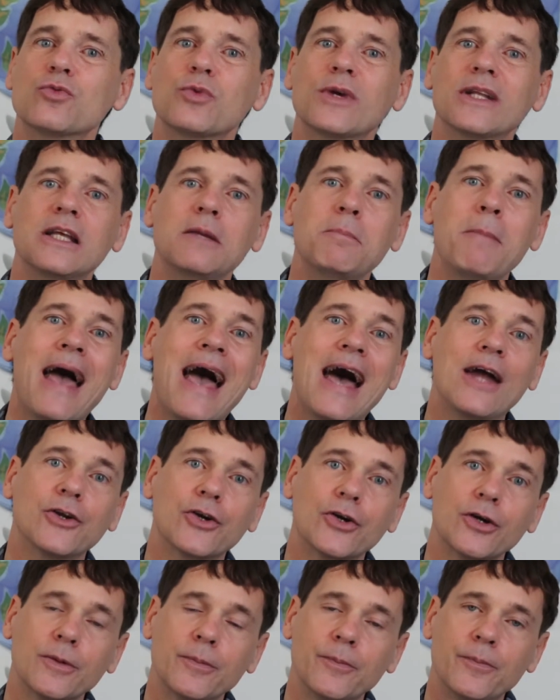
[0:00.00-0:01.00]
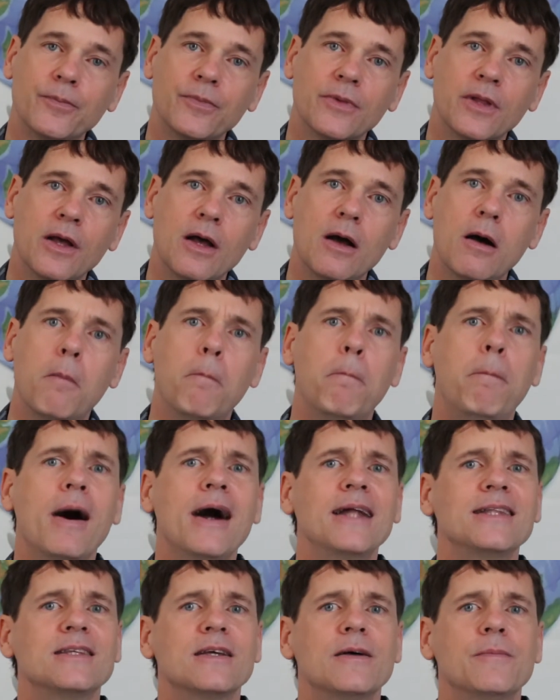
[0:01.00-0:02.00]
really matter.
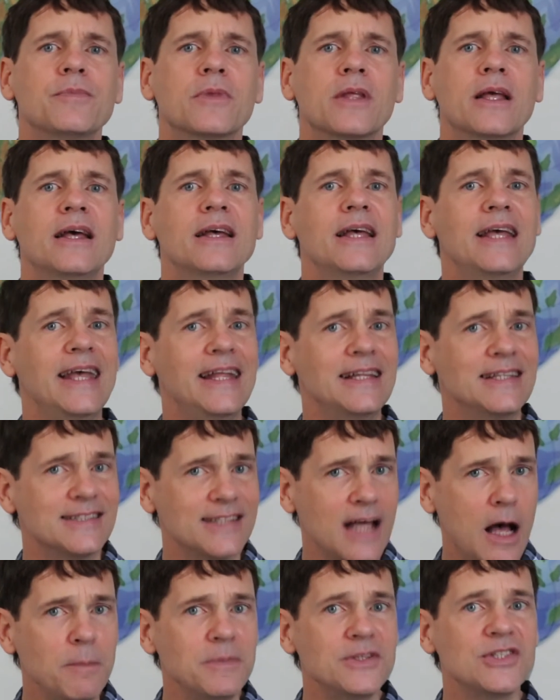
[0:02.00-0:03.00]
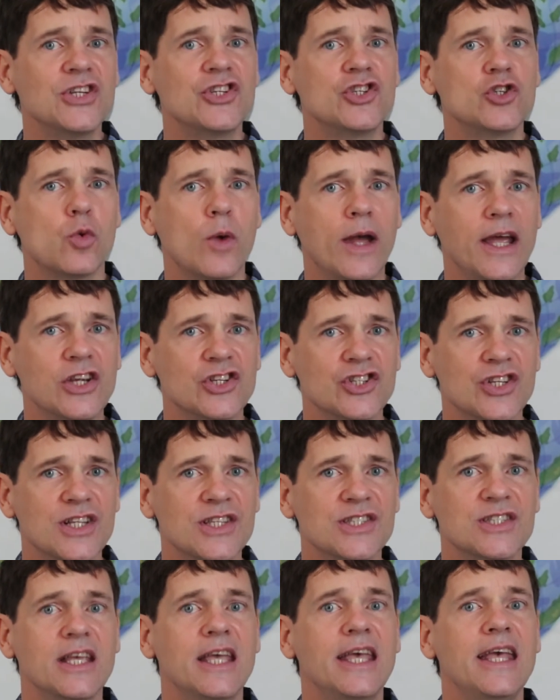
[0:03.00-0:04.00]
But in some
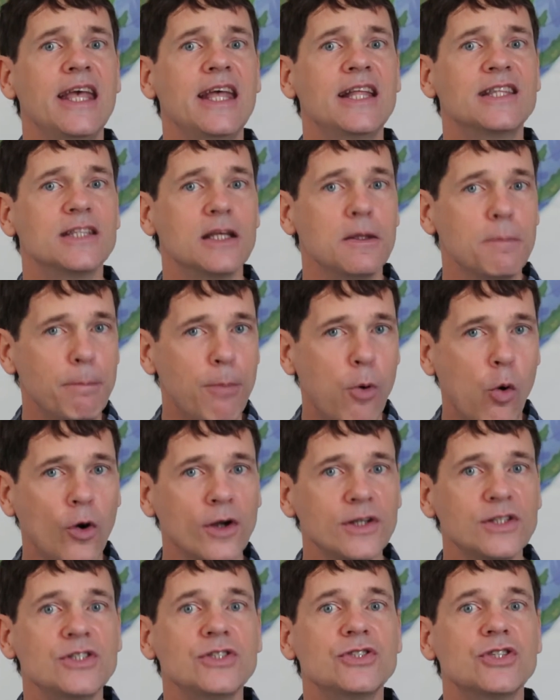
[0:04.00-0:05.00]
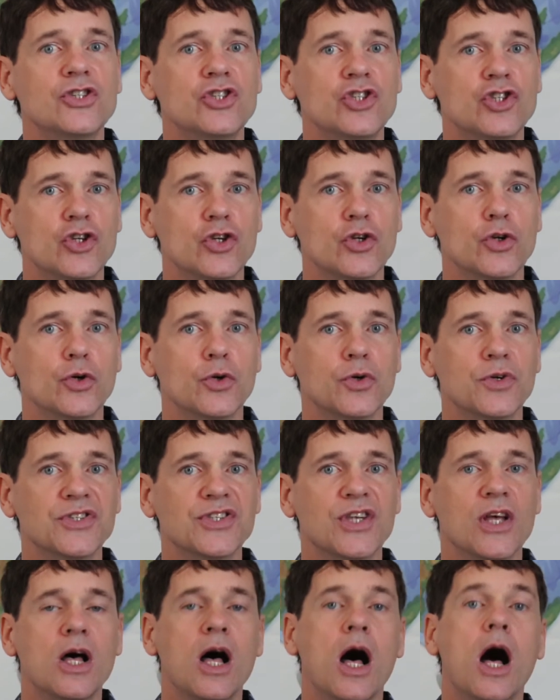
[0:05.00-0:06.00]
situations, it's important to
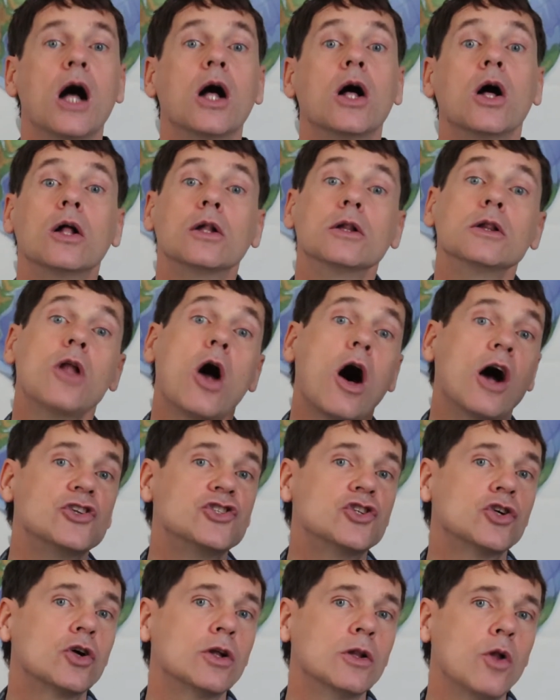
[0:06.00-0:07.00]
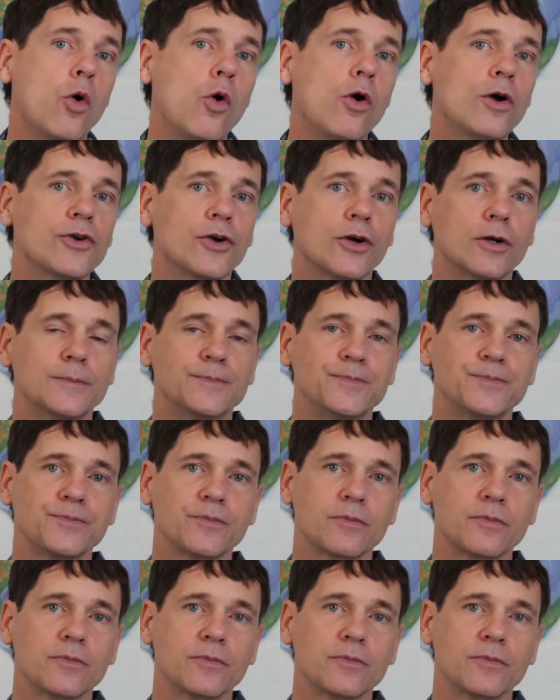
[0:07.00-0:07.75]
choose a logical order.